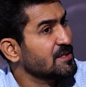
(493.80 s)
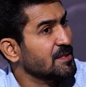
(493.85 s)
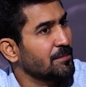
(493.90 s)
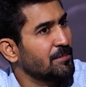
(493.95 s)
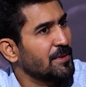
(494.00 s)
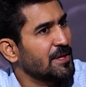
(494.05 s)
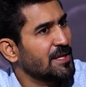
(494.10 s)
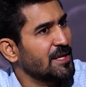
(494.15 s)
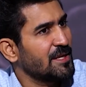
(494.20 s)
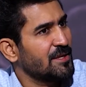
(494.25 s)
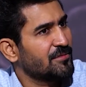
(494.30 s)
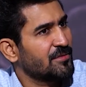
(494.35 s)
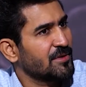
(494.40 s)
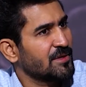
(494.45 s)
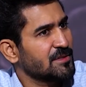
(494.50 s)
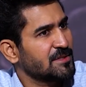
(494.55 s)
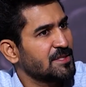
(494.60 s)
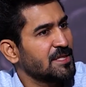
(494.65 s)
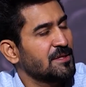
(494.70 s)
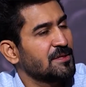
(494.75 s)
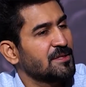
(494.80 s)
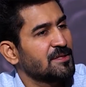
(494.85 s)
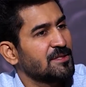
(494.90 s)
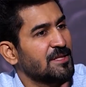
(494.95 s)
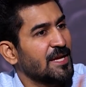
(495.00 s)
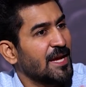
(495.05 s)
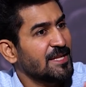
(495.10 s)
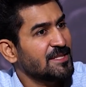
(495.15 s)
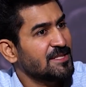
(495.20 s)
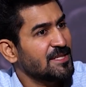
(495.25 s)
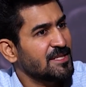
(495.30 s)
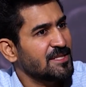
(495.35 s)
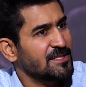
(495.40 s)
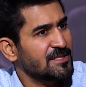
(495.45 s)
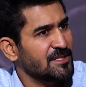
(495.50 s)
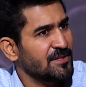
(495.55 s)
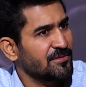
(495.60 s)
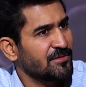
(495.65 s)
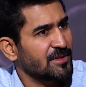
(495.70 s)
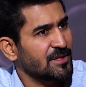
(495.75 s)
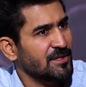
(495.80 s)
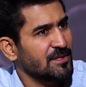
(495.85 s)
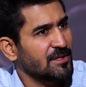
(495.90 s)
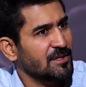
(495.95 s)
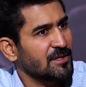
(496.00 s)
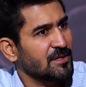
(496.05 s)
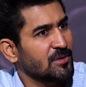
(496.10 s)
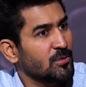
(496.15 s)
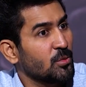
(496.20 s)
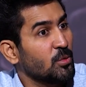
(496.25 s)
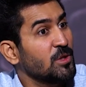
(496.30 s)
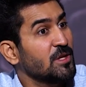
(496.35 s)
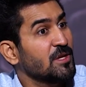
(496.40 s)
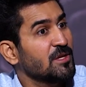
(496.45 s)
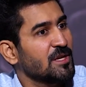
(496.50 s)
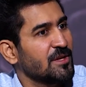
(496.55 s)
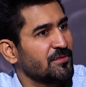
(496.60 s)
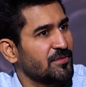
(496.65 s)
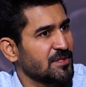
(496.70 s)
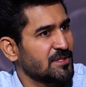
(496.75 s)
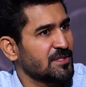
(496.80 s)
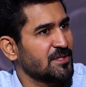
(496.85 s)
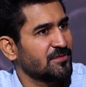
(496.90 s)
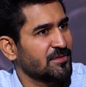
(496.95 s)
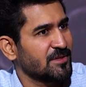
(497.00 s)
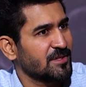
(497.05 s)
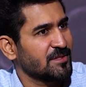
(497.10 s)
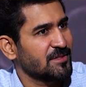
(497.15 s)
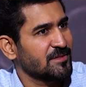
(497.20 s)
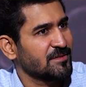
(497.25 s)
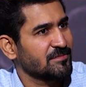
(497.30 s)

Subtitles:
completely different. See, dancer is different, choreography is different.